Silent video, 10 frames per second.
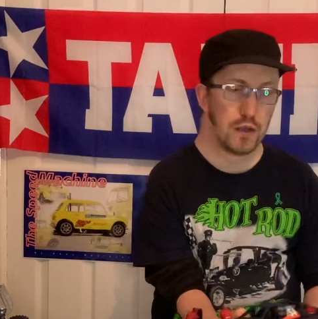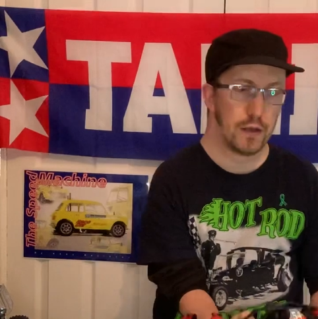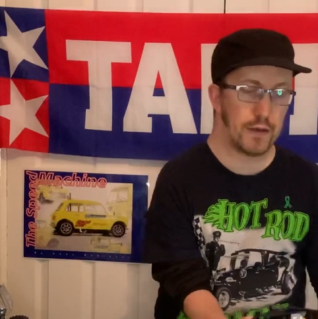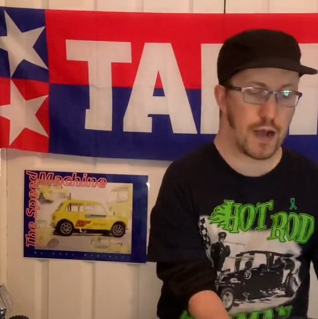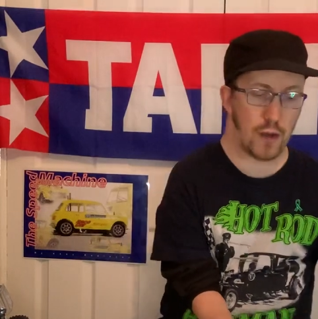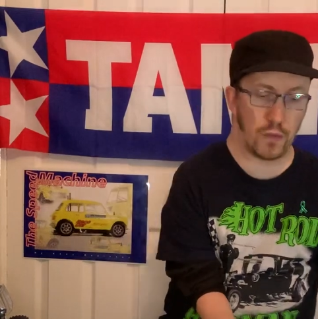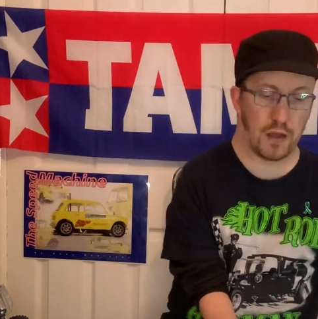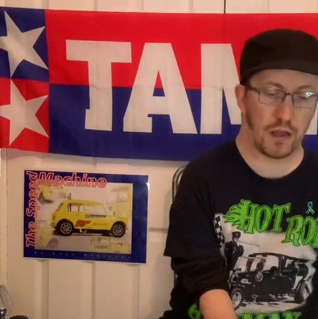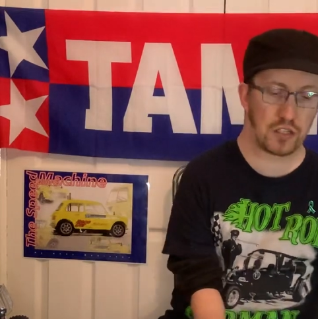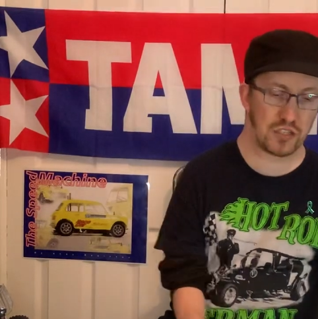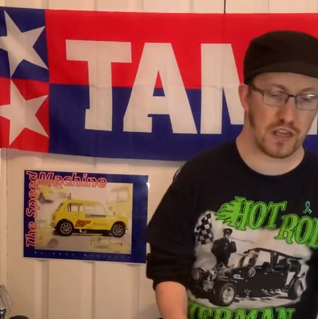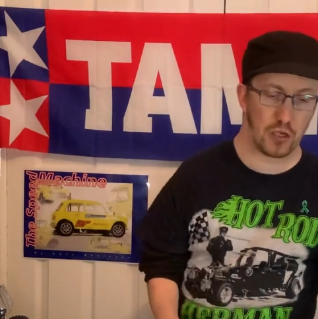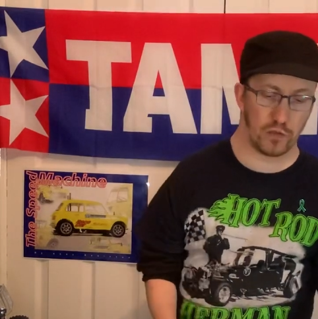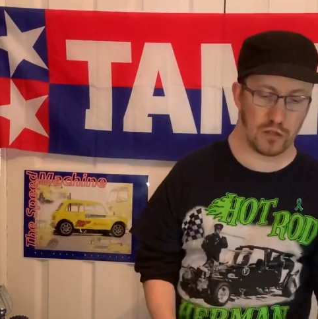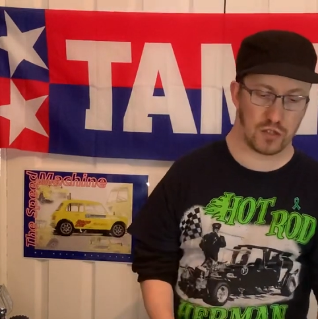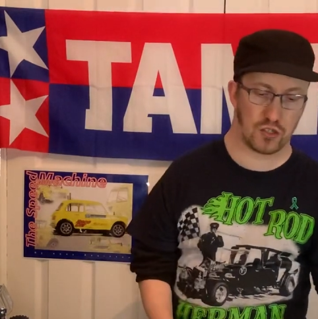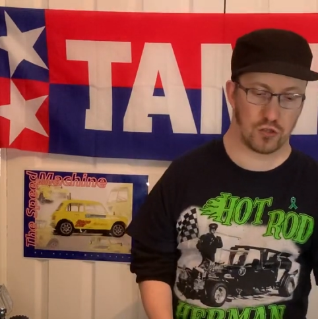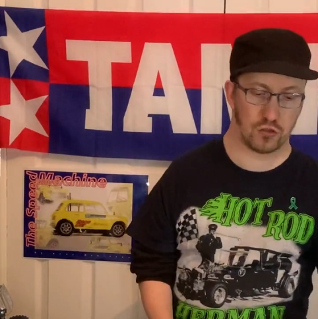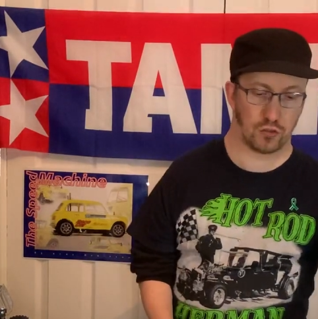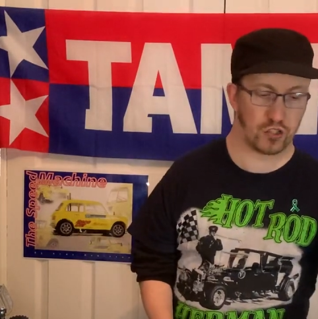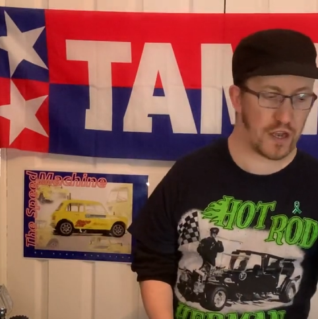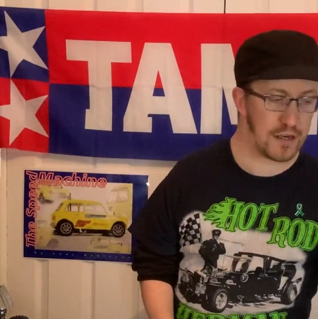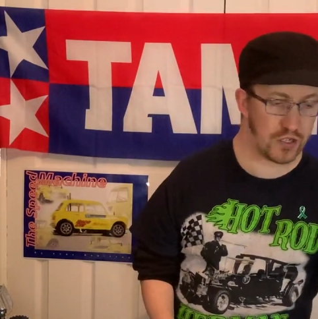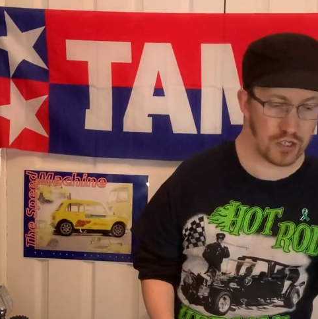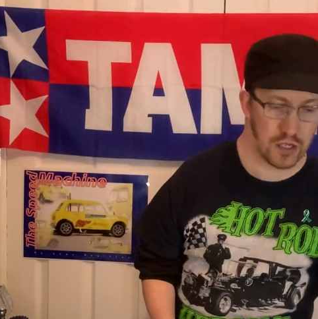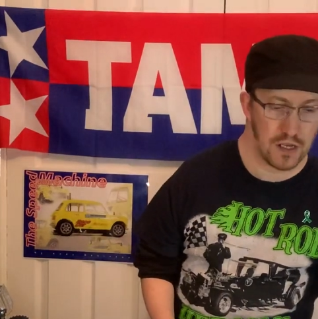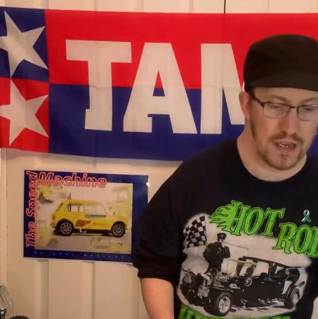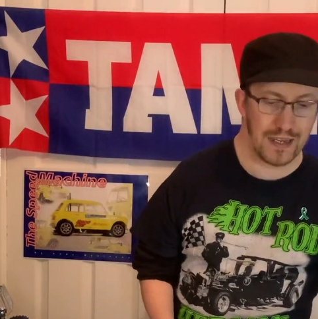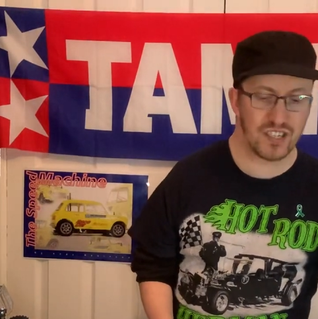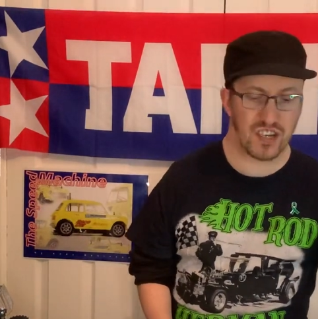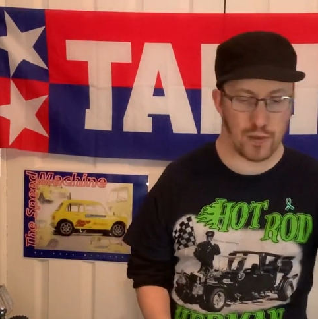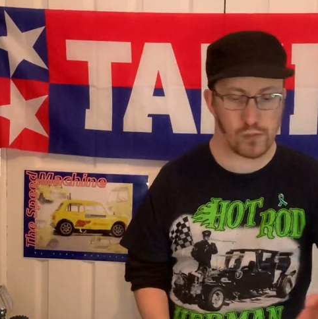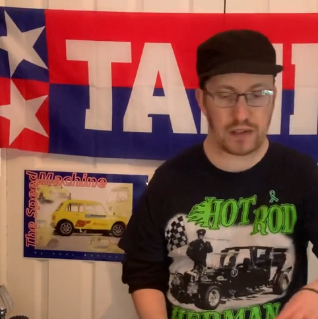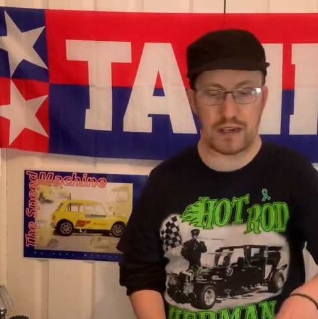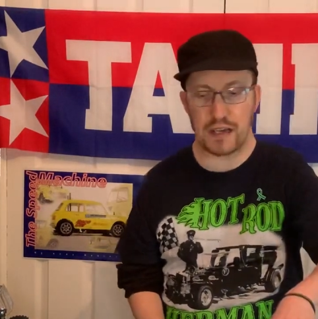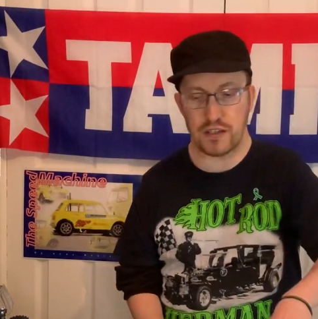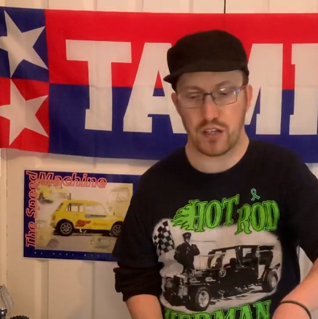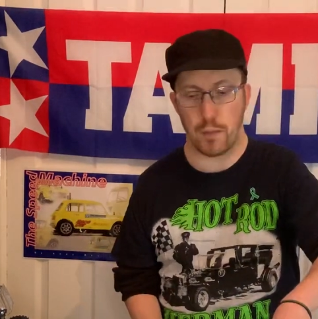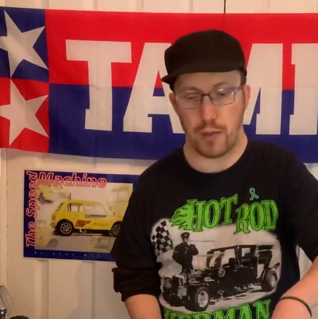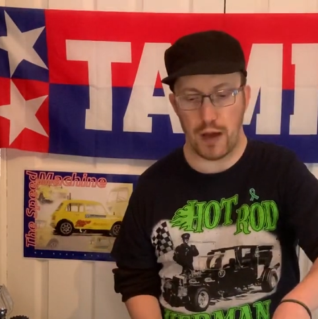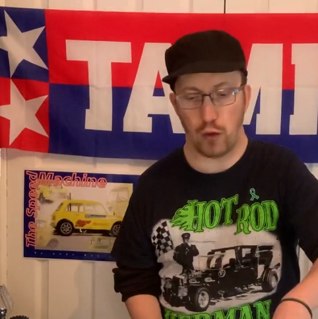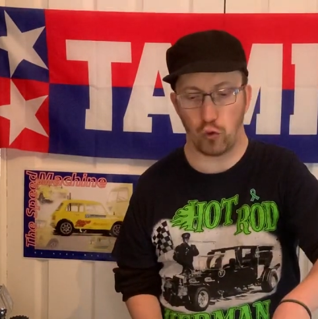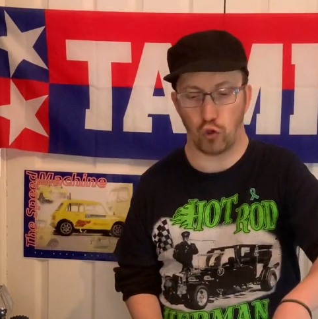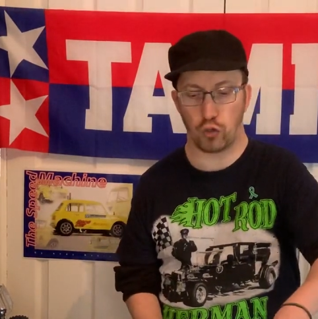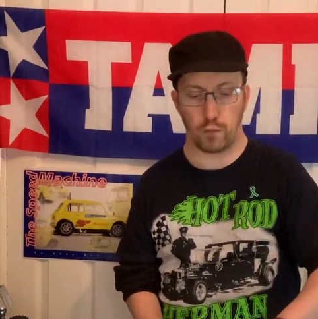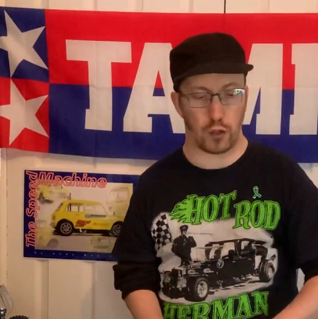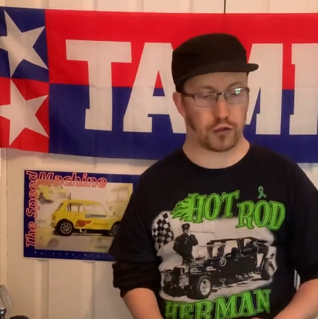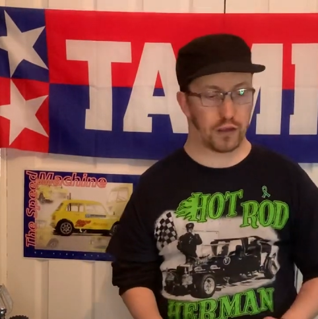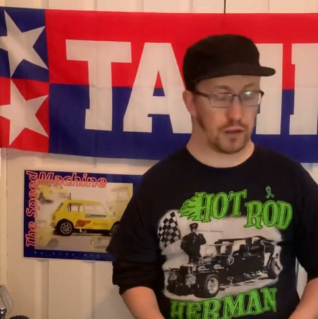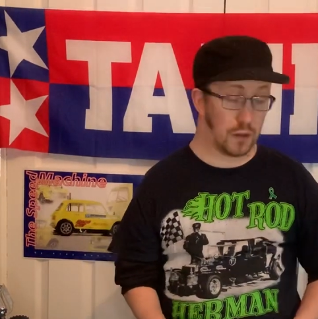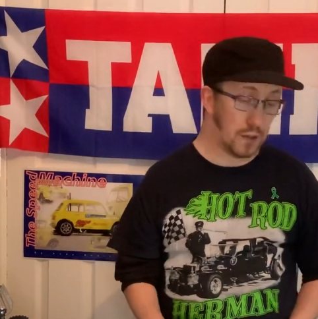Now, unless there's any other subtle changes, it generally is a Bear Hawk body.